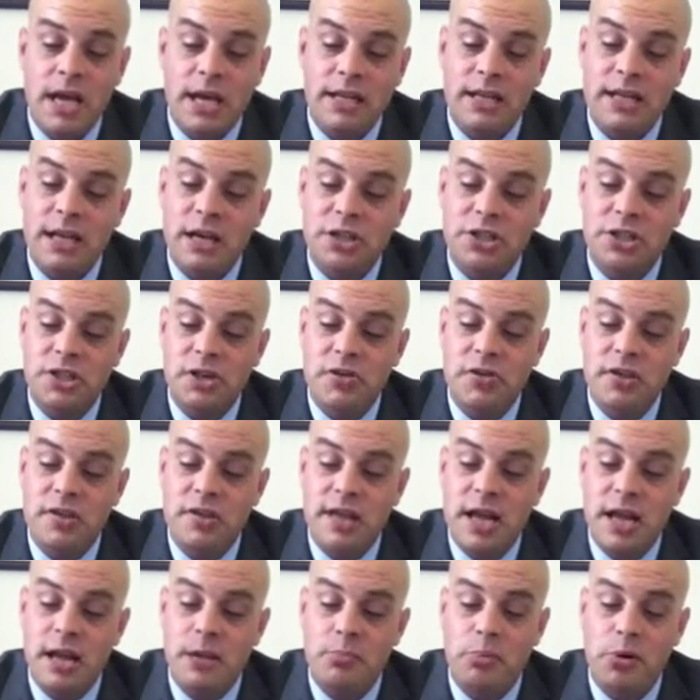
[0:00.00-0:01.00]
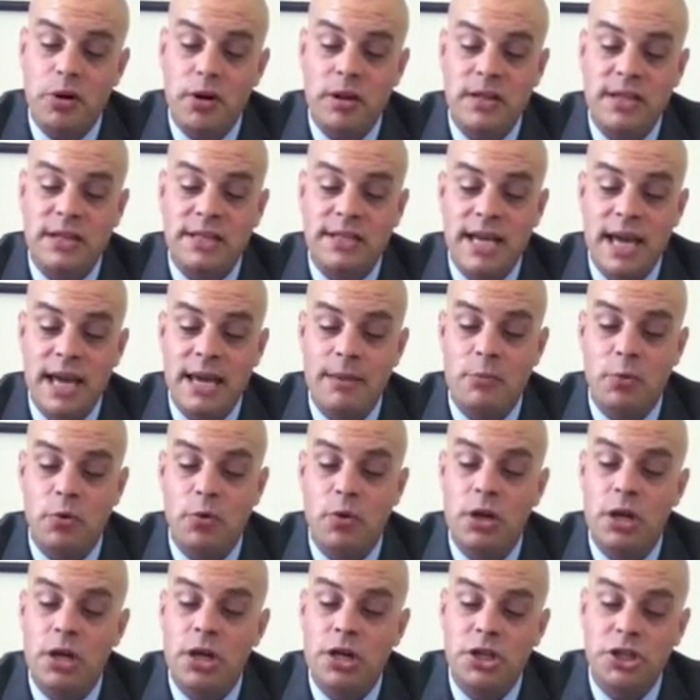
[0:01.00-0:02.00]
And thou shalt set upon the
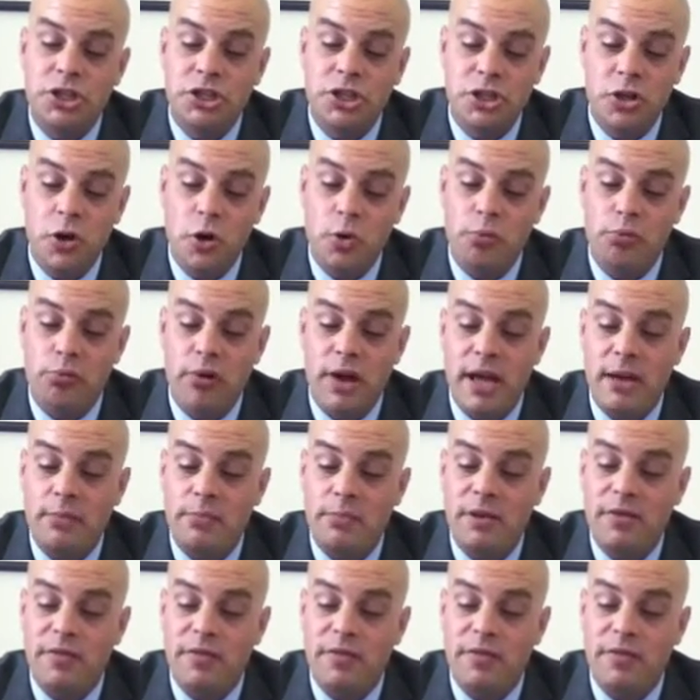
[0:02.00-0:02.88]
table showbread